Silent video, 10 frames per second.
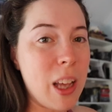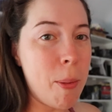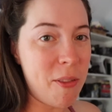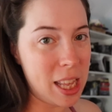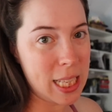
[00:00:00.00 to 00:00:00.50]
some
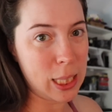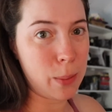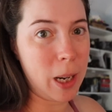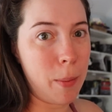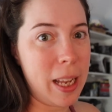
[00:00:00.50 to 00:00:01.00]
of this
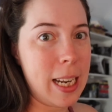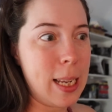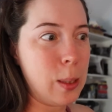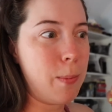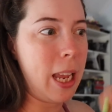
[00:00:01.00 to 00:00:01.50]
experiment
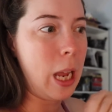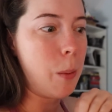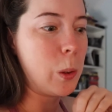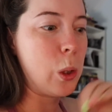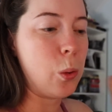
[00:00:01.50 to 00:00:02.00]
is being
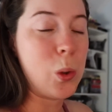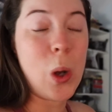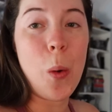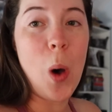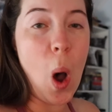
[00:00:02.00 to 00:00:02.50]
able to
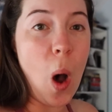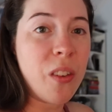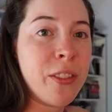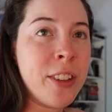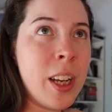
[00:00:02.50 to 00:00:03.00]
show
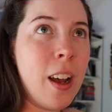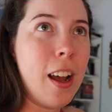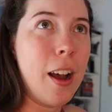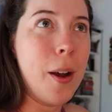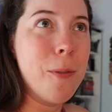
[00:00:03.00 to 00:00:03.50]
off
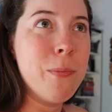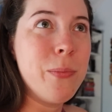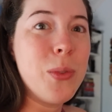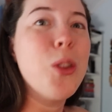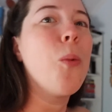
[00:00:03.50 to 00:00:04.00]

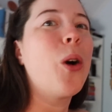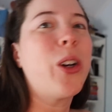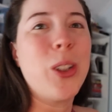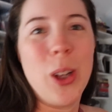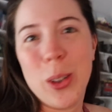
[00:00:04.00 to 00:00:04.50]
the
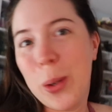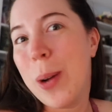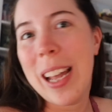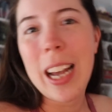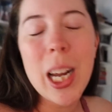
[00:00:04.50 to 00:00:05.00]
work along the
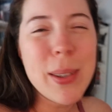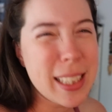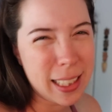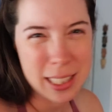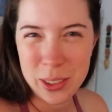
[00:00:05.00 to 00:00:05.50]
way. I
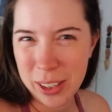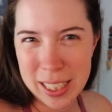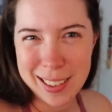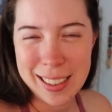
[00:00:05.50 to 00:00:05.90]
always think that's fun to